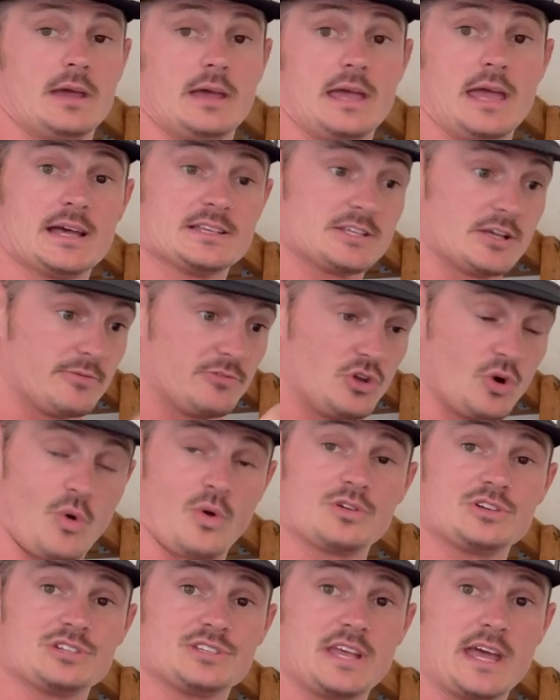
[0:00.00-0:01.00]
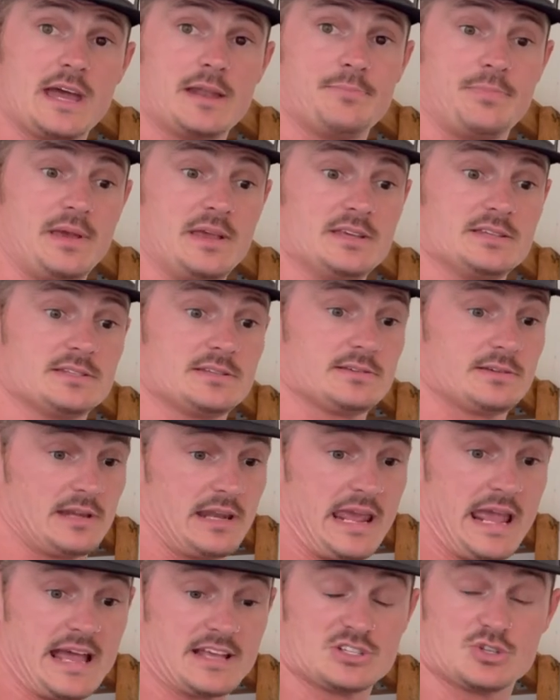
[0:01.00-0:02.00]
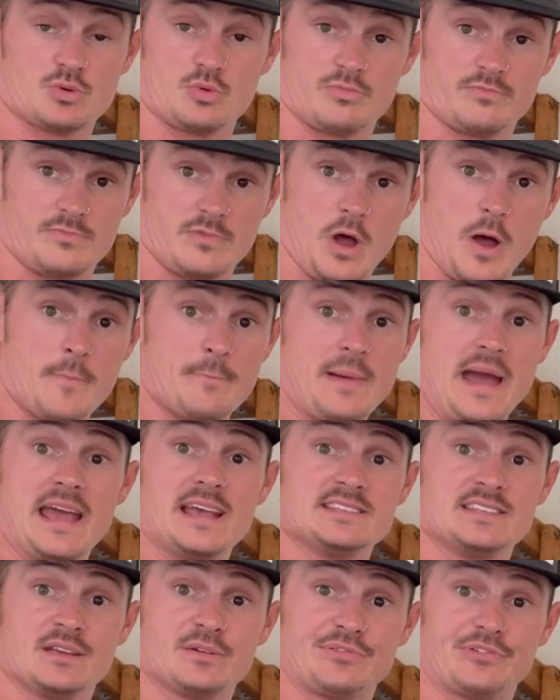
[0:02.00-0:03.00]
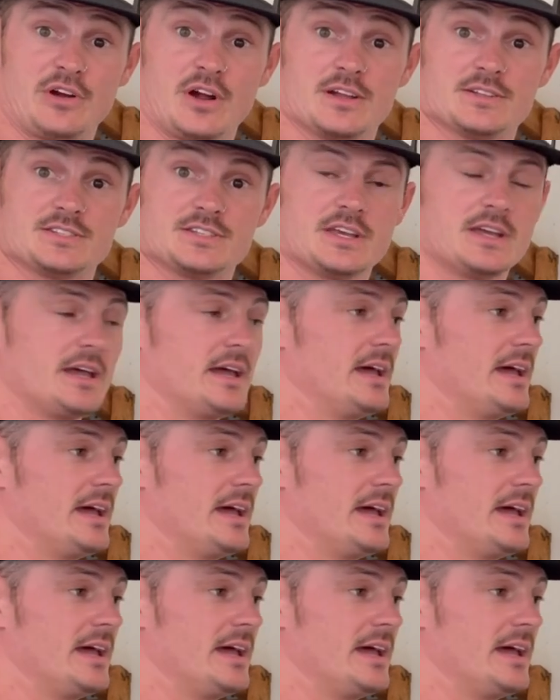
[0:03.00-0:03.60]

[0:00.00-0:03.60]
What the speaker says: He has a gorgeous headpiece, and he has amazing fronts.